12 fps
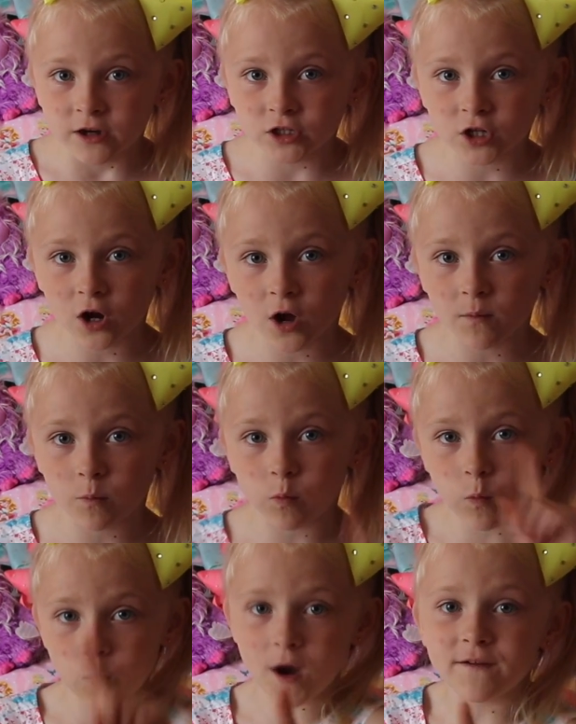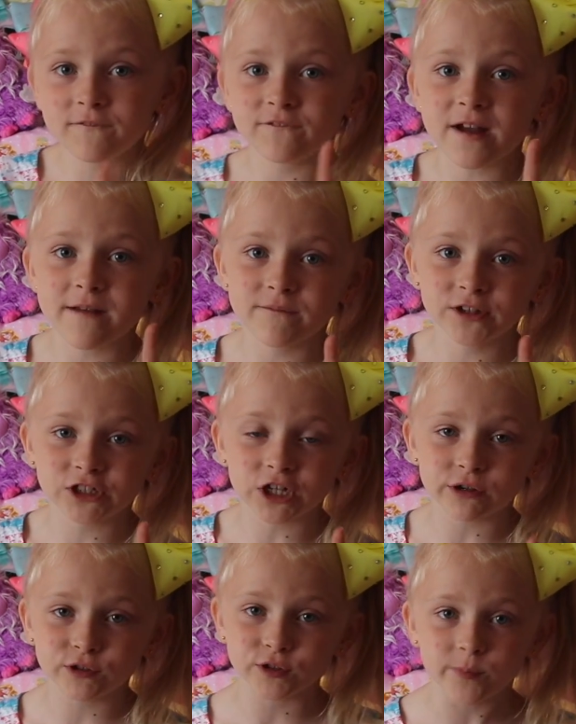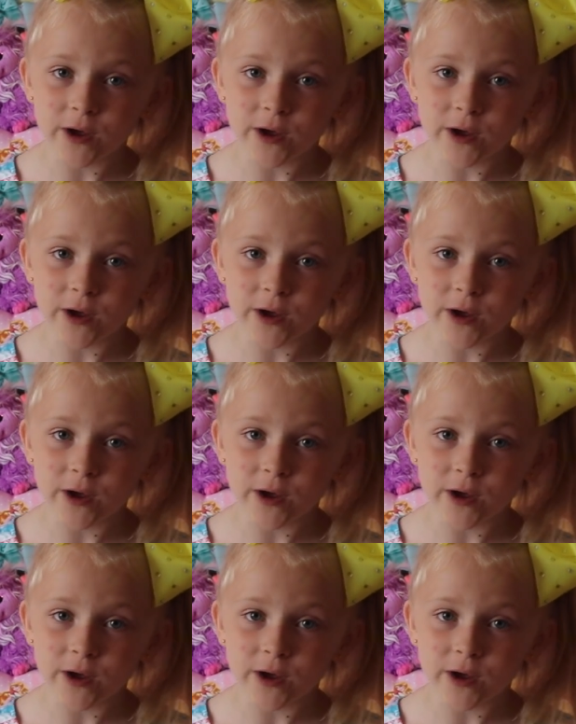top one favourite Jojo